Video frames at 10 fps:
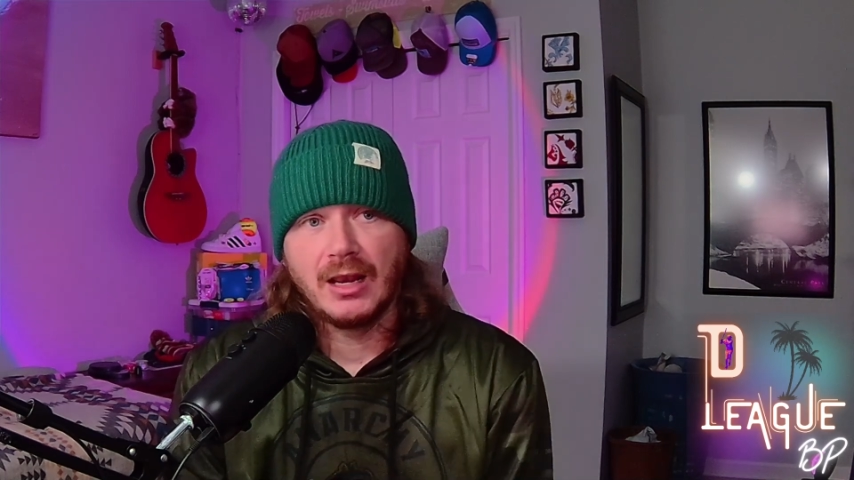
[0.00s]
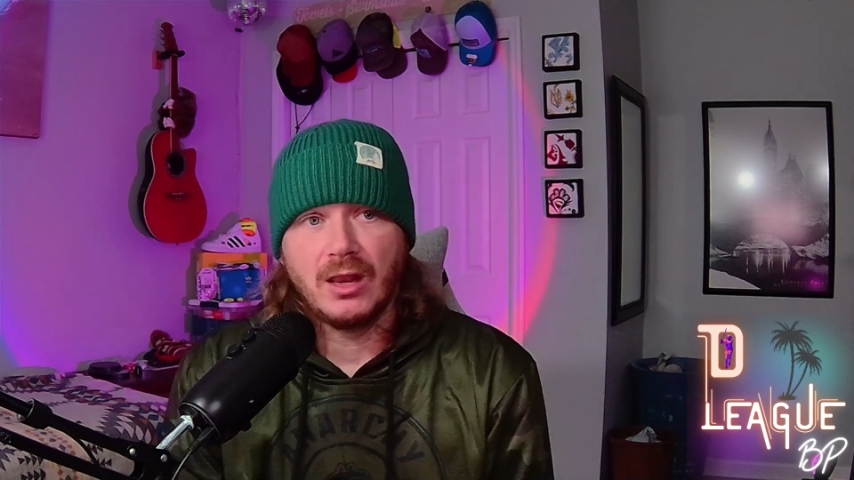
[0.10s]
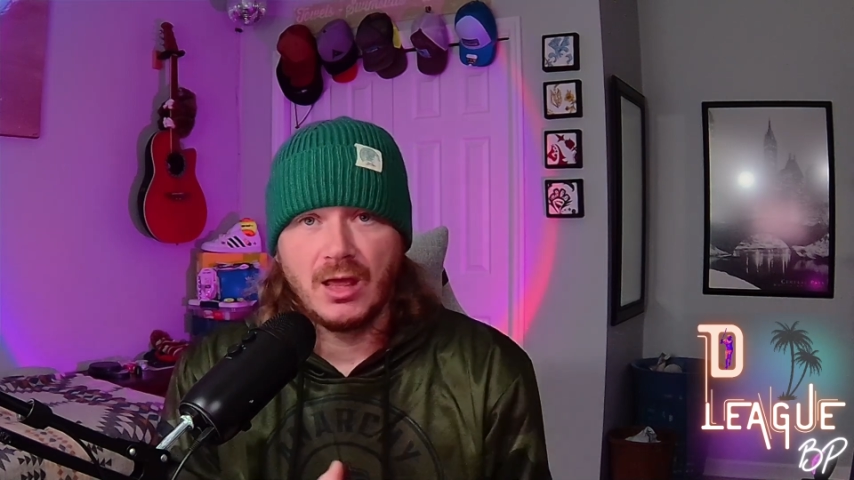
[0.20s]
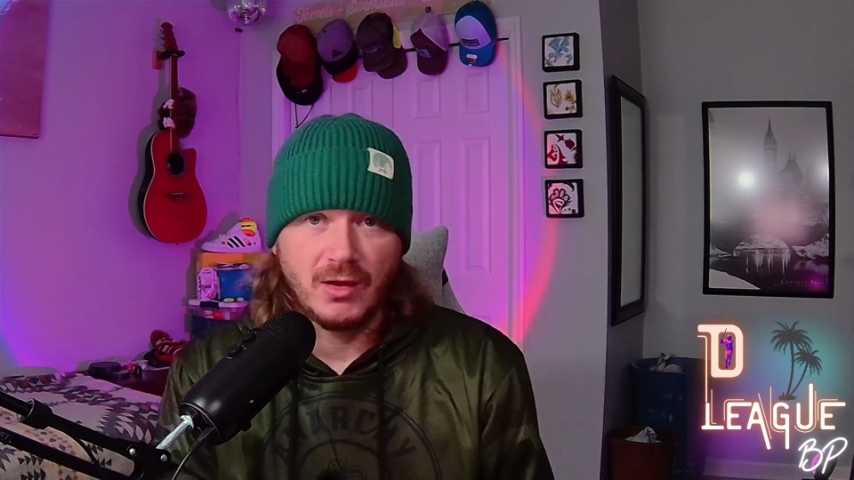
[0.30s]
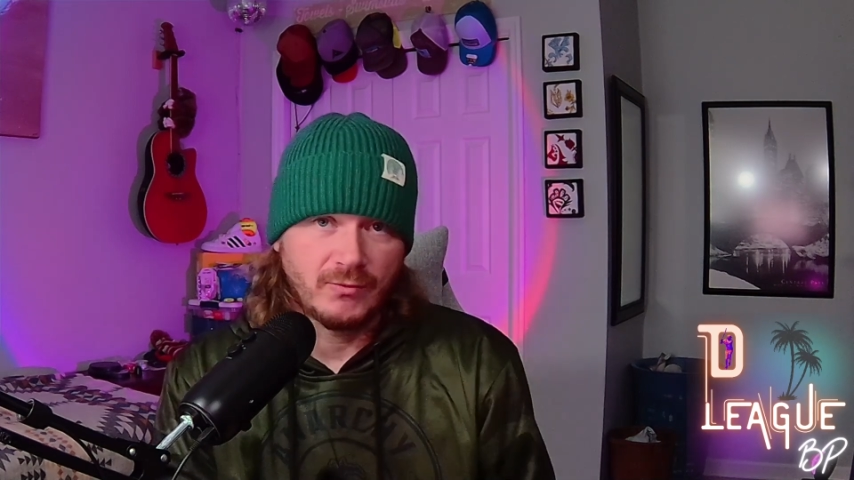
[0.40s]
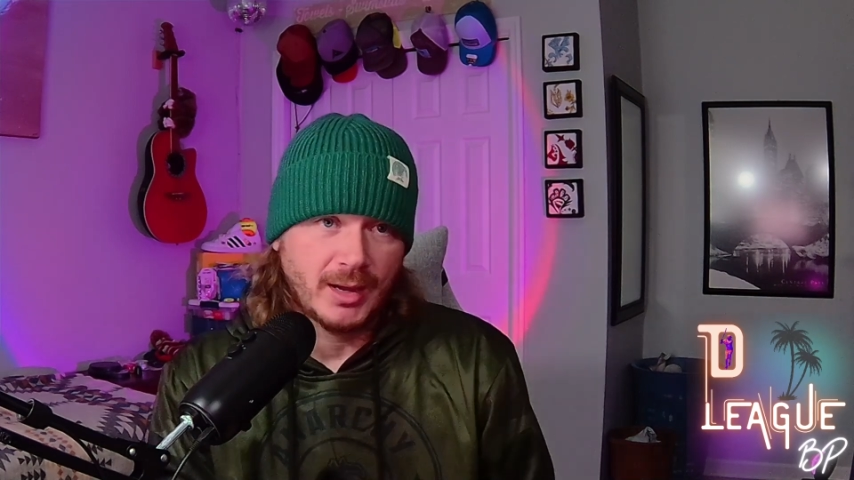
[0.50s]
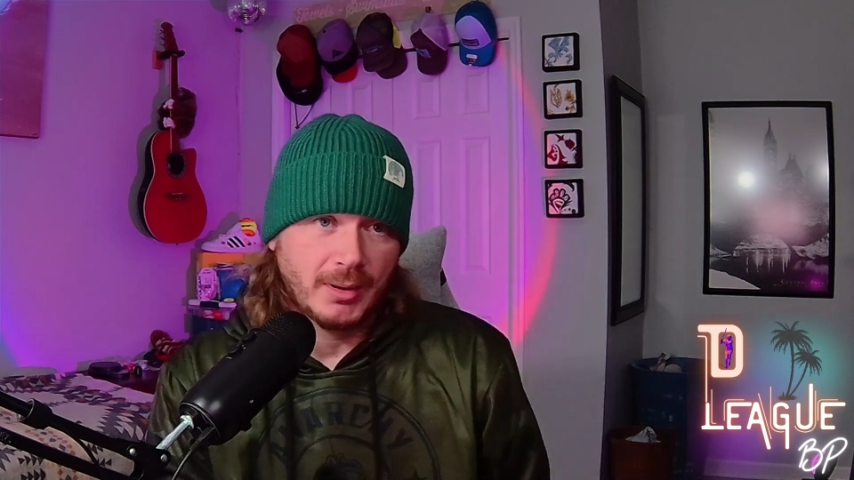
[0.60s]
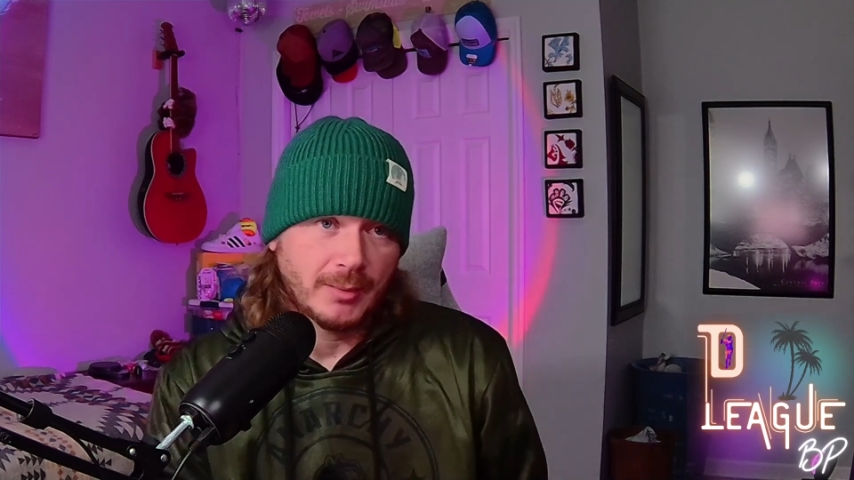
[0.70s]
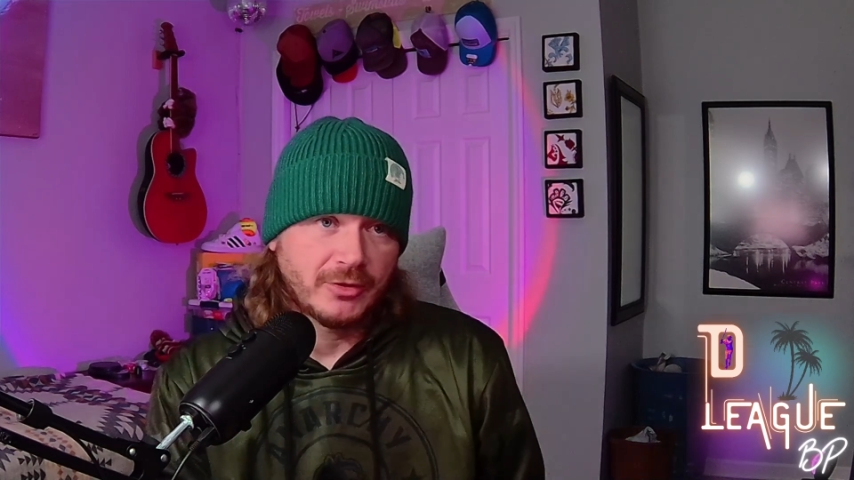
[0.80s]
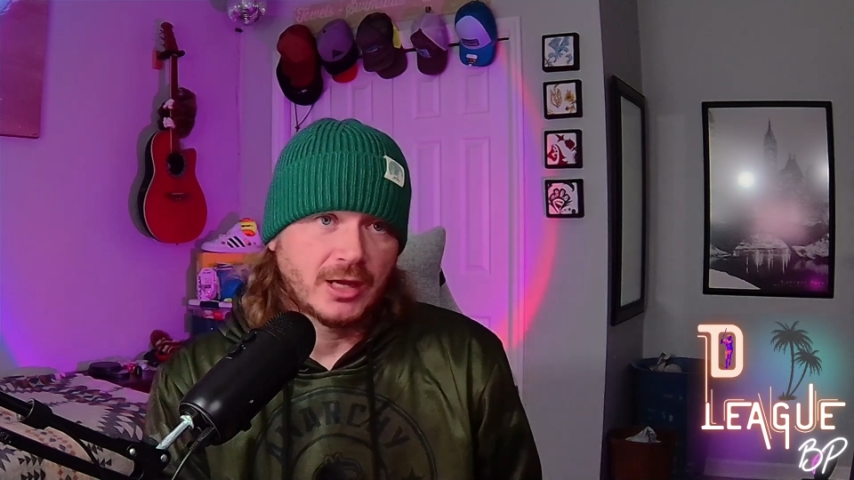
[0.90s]
love my
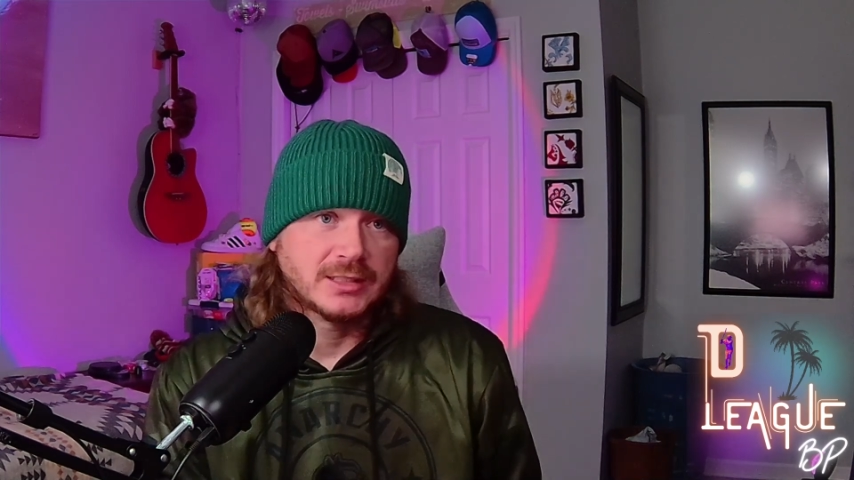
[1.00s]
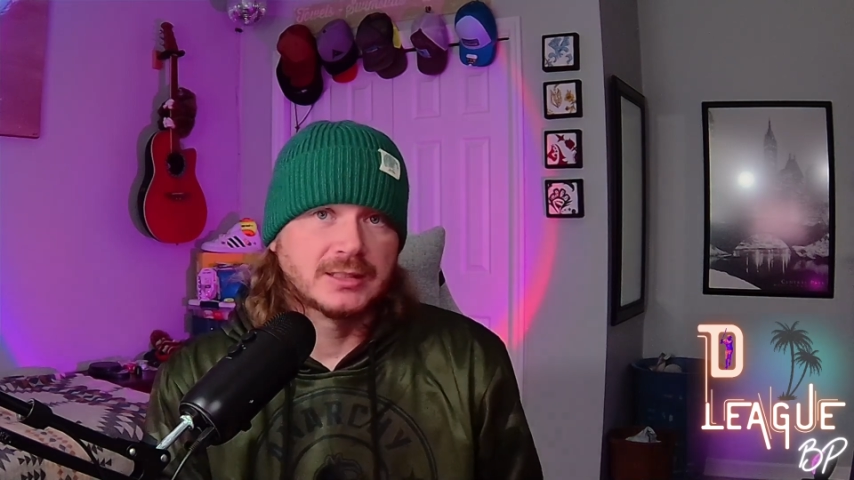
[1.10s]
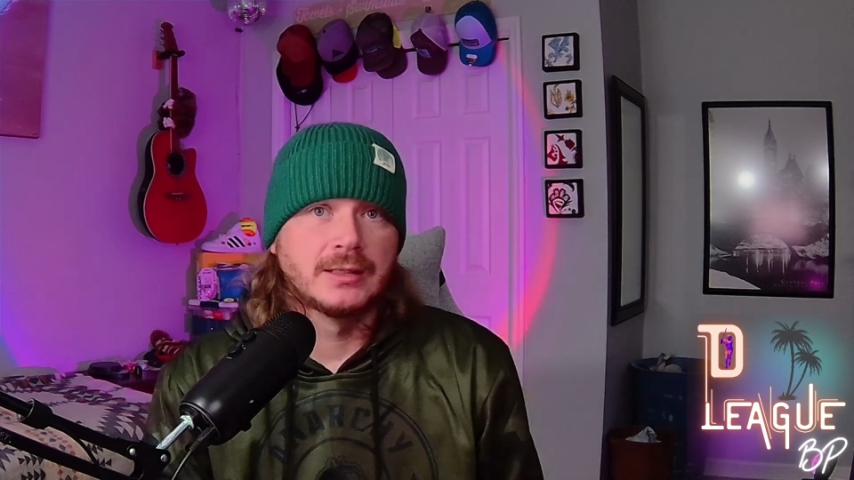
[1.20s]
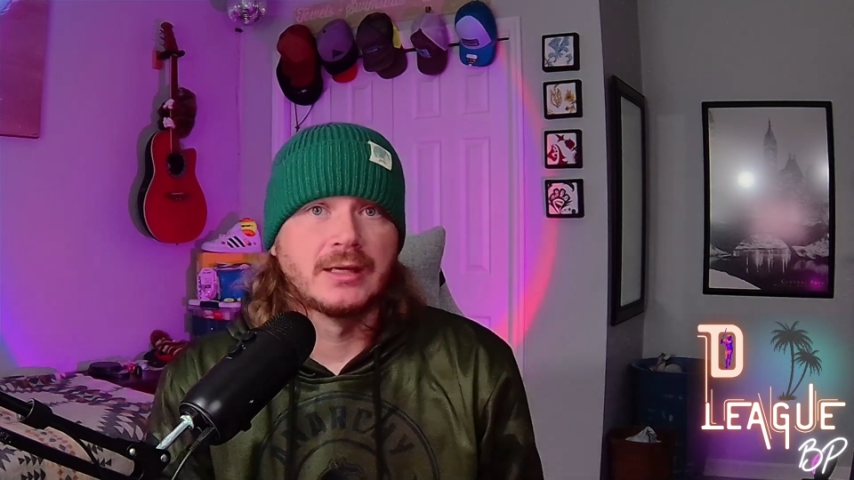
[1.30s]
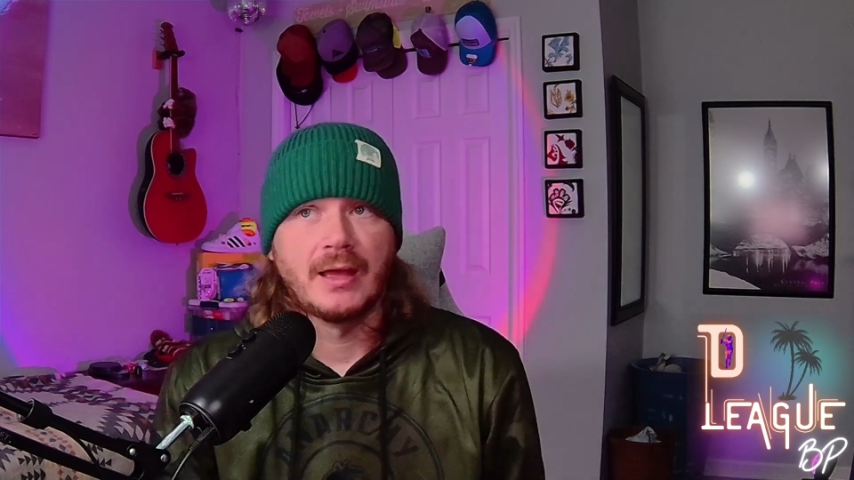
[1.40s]
Pop Toss.